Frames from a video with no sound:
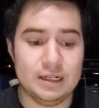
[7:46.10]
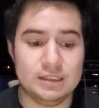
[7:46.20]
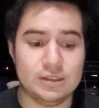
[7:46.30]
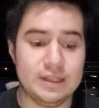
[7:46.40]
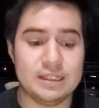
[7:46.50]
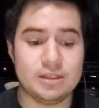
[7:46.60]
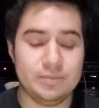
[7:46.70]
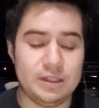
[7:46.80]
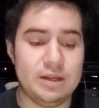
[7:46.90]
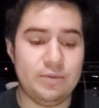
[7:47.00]
So that's
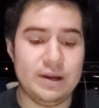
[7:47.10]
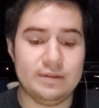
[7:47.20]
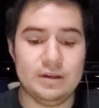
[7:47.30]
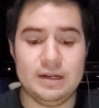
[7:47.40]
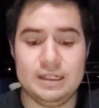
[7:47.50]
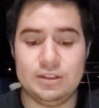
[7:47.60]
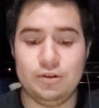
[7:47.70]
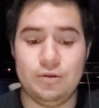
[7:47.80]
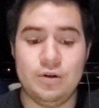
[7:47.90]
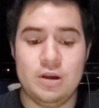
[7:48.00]
something that we have to look at
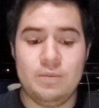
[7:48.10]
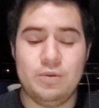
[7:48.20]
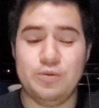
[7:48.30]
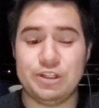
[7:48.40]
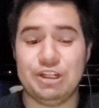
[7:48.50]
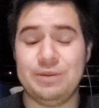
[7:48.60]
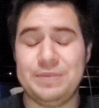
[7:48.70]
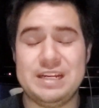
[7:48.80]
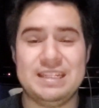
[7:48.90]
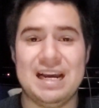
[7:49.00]
too. But we shouldn't
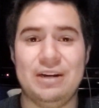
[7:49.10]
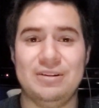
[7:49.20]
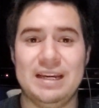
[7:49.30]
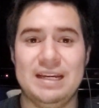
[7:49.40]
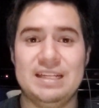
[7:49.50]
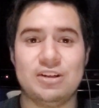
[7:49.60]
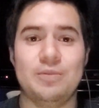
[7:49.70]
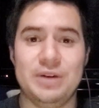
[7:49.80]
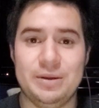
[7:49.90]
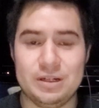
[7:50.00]
be entitled like it's
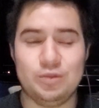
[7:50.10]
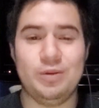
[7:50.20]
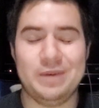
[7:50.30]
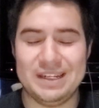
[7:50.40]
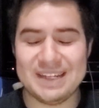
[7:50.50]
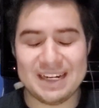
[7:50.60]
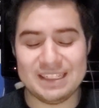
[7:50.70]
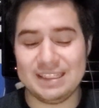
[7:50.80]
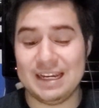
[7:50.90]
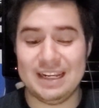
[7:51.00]
our money because we pay
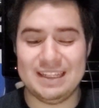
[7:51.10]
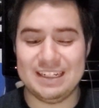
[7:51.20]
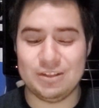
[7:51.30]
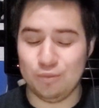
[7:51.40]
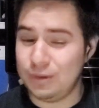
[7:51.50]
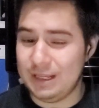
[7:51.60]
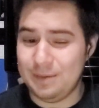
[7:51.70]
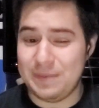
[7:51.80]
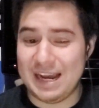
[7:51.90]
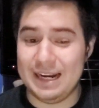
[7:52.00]
taxes. That's a really
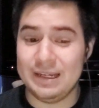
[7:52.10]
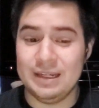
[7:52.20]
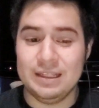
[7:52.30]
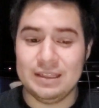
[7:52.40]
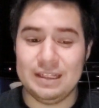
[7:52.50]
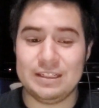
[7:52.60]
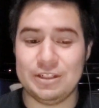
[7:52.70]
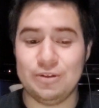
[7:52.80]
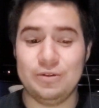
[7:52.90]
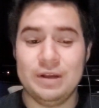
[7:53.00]
bad thing to
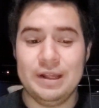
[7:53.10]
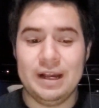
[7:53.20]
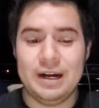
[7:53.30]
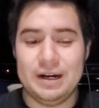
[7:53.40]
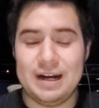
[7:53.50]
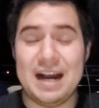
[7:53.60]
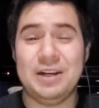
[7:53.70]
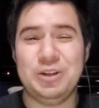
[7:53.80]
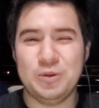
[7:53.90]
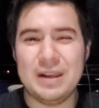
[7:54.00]
do. I
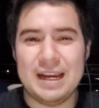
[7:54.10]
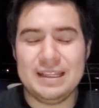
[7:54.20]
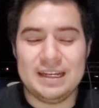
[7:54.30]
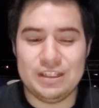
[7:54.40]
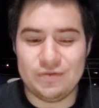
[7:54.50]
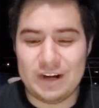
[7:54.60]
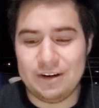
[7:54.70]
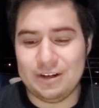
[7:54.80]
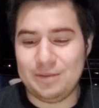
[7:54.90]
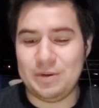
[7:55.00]
do like that he's
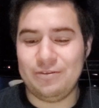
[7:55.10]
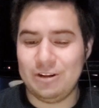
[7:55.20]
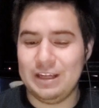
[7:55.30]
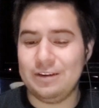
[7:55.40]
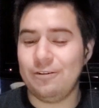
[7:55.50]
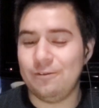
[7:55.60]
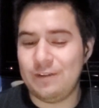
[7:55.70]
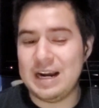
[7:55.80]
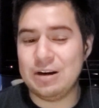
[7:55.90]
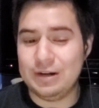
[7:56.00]
fired up. I feel like if you're
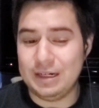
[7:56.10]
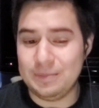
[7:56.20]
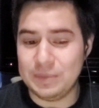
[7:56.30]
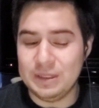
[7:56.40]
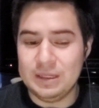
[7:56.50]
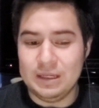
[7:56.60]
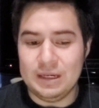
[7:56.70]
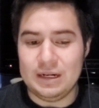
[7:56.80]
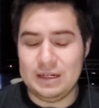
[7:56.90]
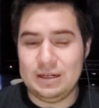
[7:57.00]
fired up,
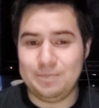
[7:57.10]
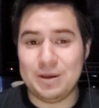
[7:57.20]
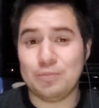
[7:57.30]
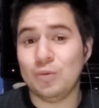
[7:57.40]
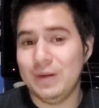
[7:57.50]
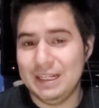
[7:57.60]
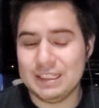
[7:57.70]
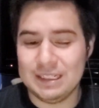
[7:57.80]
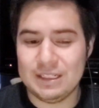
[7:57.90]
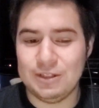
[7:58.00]
people will
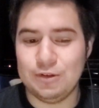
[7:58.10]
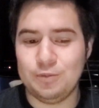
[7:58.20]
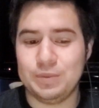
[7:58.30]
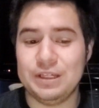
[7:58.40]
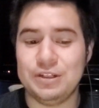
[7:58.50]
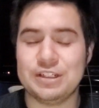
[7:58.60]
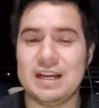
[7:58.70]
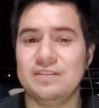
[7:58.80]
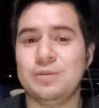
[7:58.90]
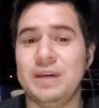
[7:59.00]
listen to you. But you just
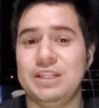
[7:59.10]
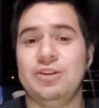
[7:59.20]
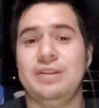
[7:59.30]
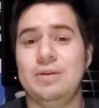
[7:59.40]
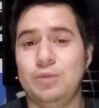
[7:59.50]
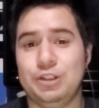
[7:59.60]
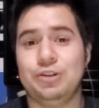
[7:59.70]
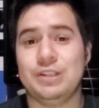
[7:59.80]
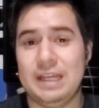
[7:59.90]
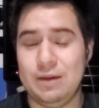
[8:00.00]
have to make sure that what
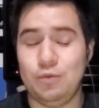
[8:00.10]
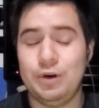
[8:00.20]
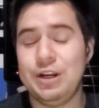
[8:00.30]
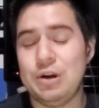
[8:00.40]
you're saying when